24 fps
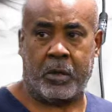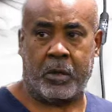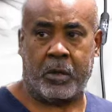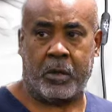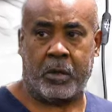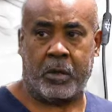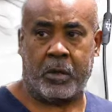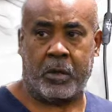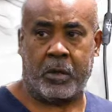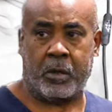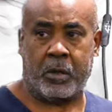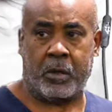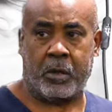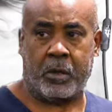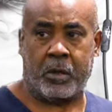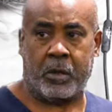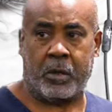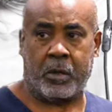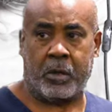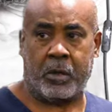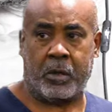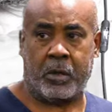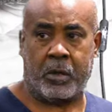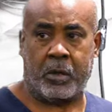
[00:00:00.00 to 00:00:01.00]

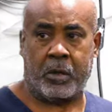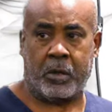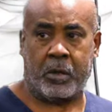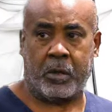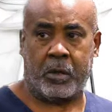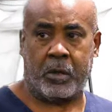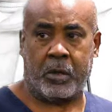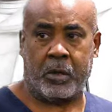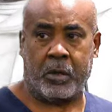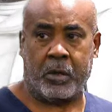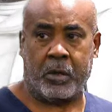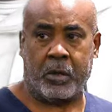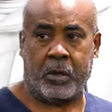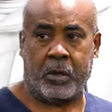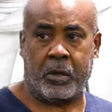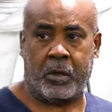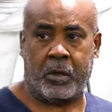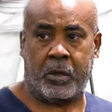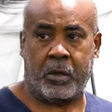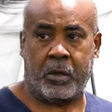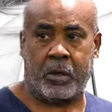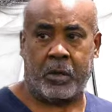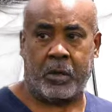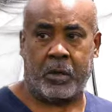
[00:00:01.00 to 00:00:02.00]

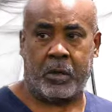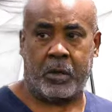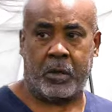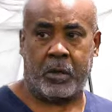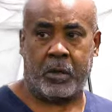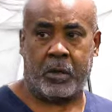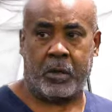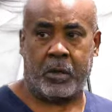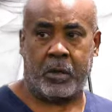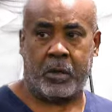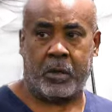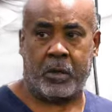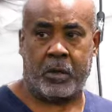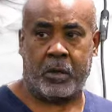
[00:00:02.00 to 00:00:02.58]
(silent)